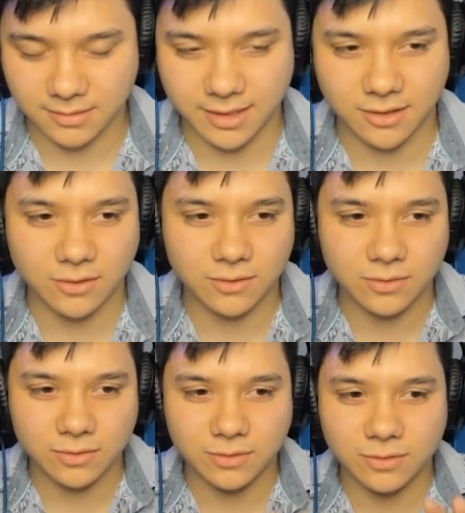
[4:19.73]

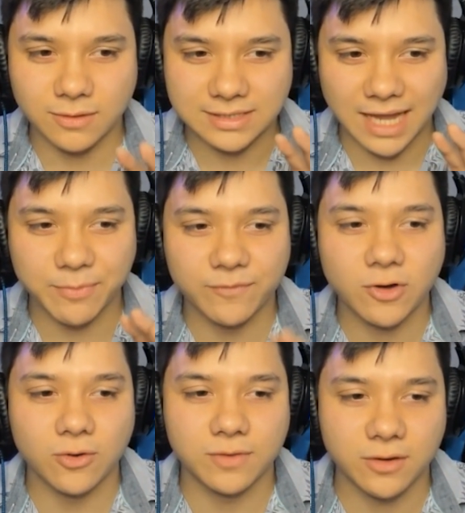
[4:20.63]
the type of
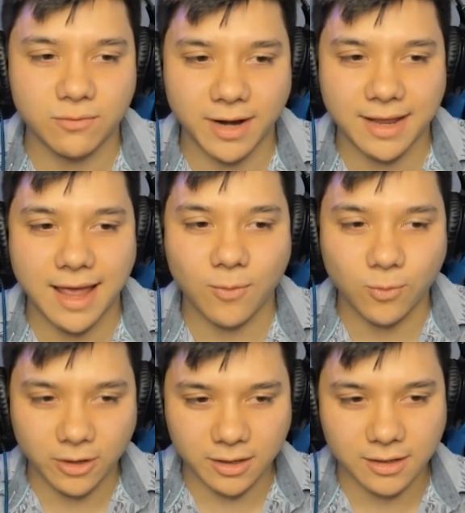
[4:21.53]
code that you write at
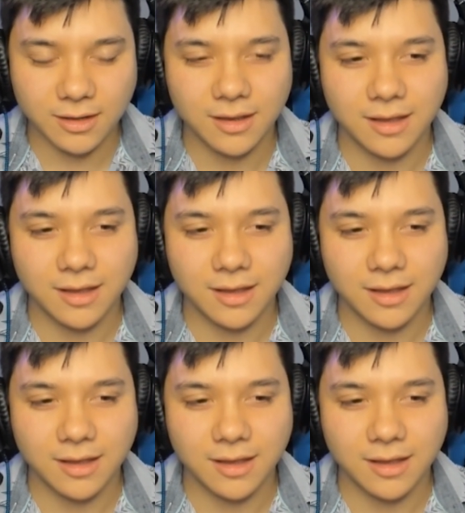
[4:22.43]
work